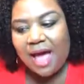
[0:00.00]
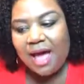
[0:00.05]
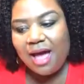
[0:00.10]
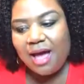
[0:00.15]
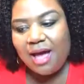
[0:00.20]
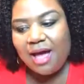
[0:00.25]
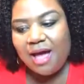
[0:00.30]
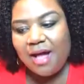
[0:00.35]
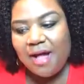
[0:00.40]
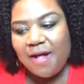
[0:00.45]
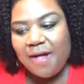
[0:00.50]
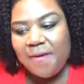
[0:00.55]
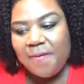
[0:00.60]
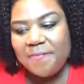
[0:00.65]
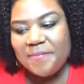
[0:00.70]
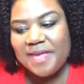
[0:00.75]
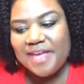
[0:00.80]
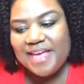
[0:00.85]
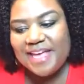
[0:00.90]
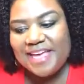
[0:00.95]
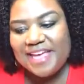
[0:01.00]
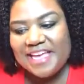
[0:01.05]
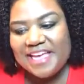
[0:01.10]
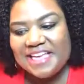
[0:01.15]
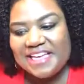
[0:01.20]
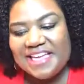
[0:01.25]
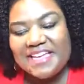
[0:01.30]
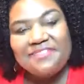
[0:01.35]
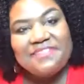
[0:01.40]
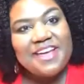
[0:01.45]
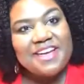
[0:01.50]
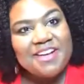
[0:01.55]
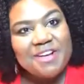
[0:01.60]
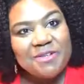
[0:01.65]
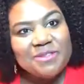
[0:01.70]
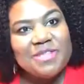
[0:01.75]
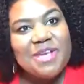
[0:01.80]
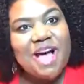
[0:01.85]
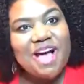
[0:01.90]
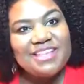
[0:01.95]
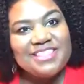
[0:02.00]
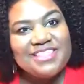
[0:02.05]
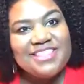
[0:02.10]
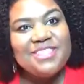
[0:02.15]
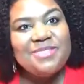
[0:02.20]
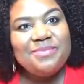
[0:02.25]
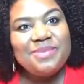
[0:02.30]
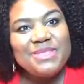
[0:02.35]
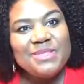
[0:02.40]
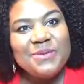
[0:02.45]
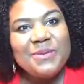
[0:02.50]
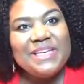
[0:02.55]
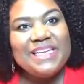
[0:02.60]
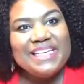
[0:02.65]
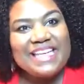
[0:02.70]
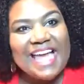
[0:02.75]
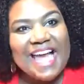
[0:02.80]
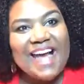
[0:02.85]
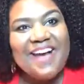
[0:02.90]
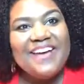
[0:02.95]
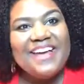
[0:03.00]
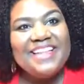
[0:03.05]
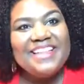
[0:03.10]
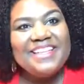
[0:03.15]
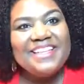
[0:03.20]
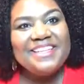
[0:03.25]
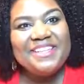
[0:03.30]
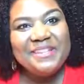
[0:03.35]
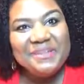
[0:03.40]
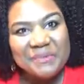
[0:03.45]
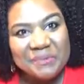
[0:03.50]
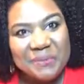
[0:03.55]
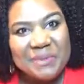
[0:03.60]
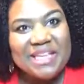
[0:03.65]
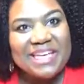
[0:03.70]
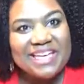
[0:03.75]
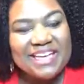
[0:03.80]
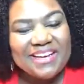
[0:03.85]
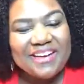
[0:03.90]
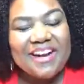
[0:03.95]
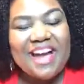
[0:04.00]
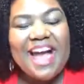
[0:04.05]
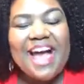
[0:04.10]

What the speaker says: And if I don't talk to you between now and the new year,